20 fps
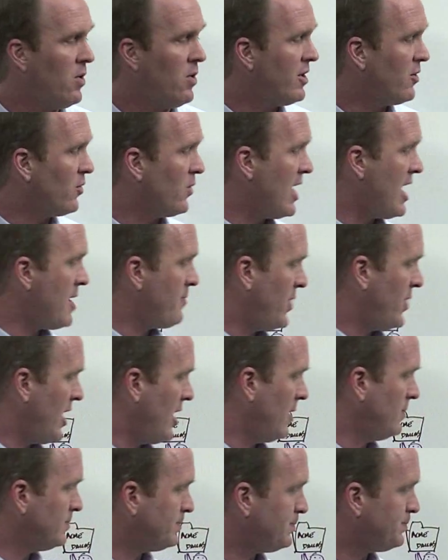want to wrap
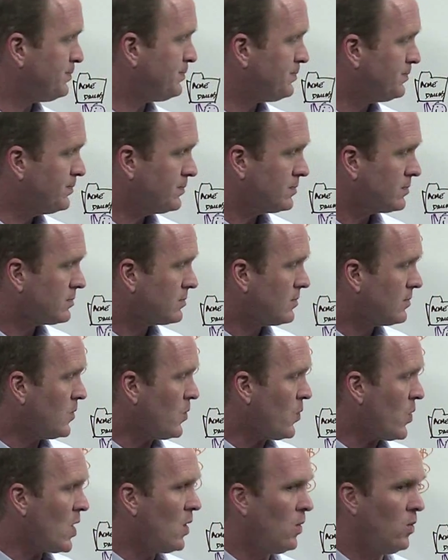up
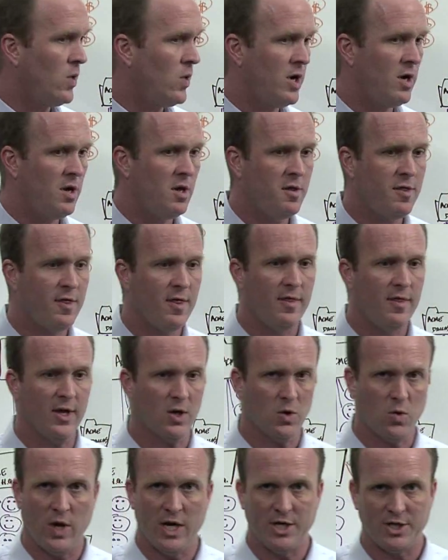with the
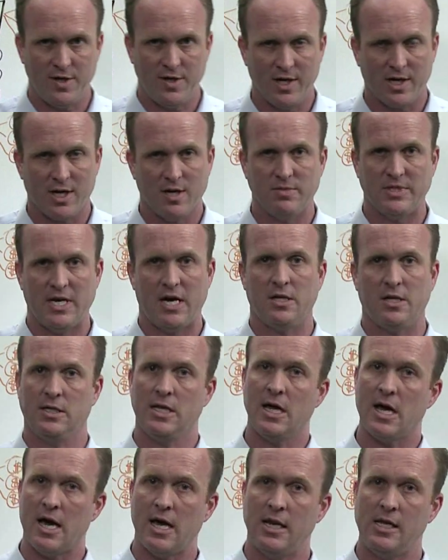question that comes out a
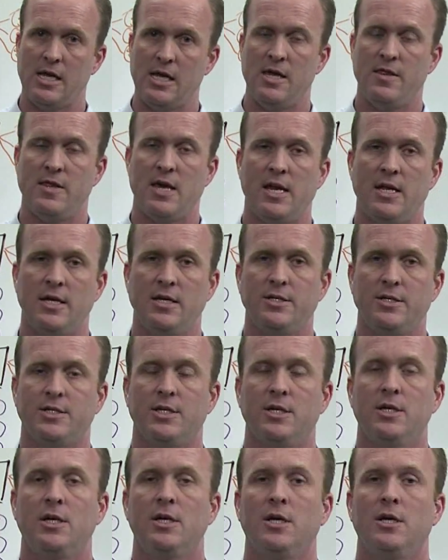lot, and that
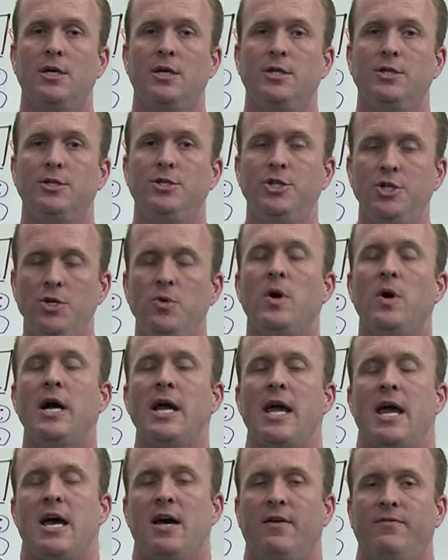is, do I
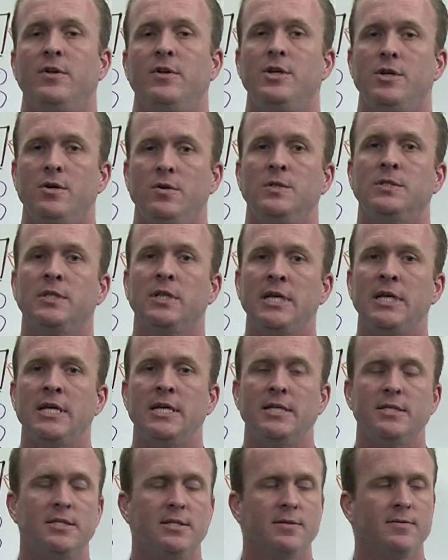have to use
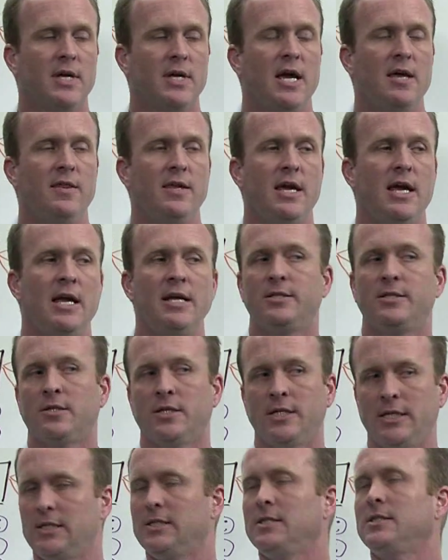leads? And the
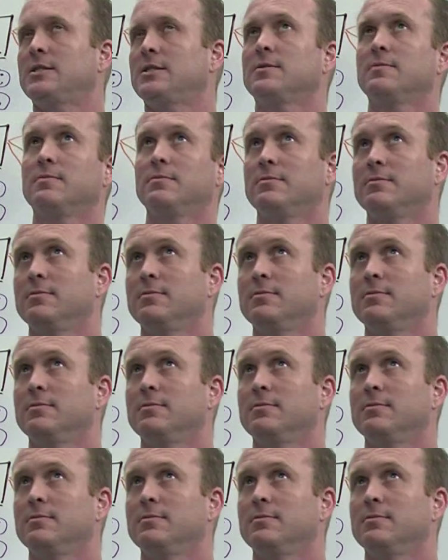answer is